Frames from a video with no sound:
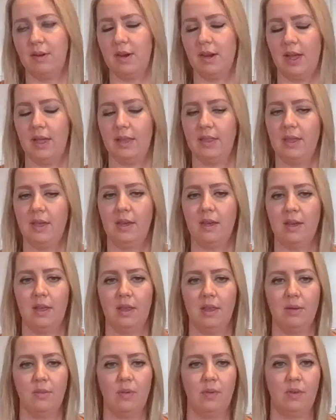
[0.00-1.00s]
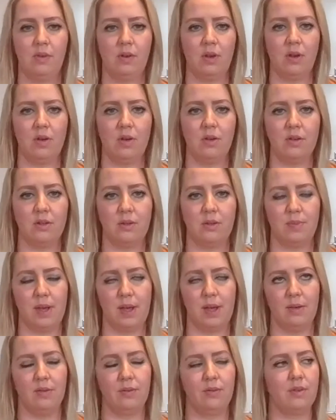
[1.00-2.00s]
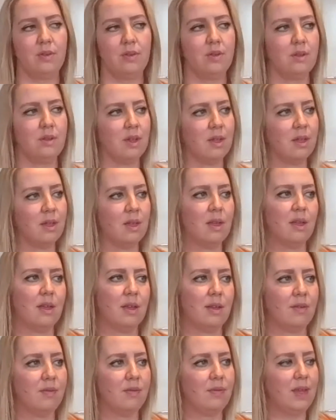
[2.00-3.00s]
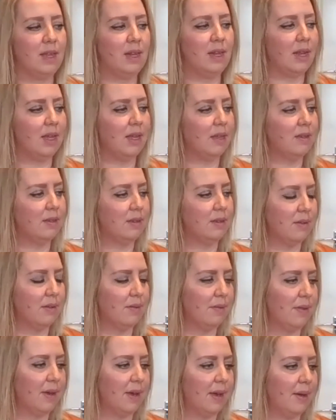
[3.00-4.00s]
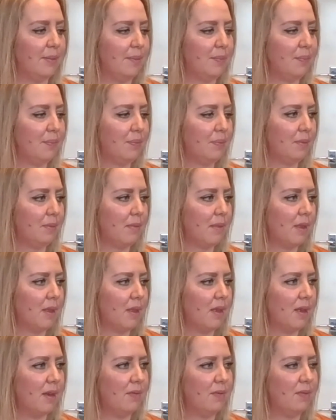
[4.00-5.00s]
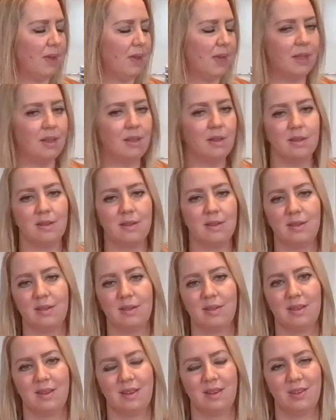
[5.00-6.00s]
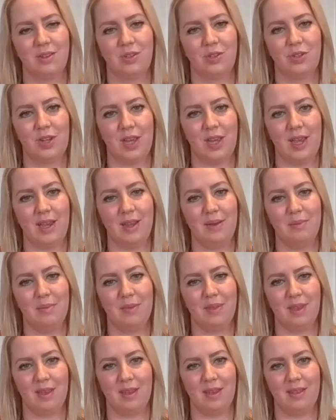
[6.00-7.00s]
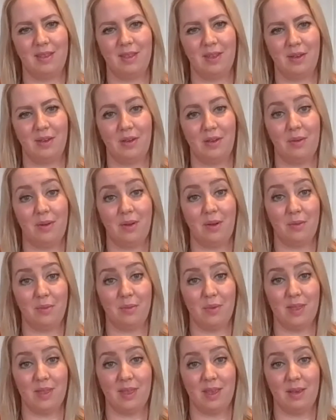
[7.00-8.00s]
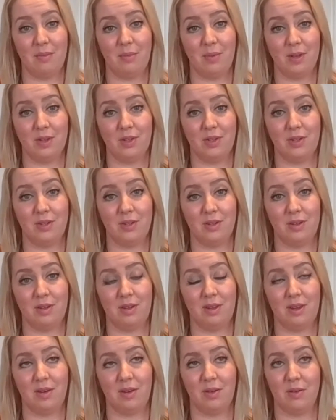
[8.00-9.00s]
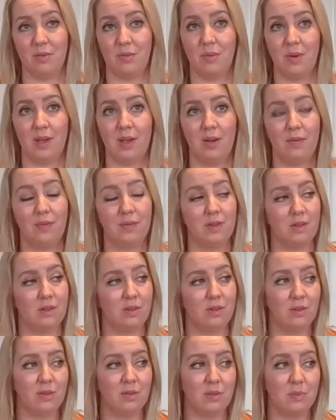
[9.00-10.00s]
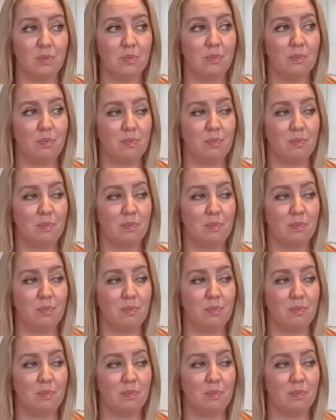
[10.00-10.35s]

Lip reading: And I think we've talked about feelings of guilt and shame that go along with it, which, you know, quite often does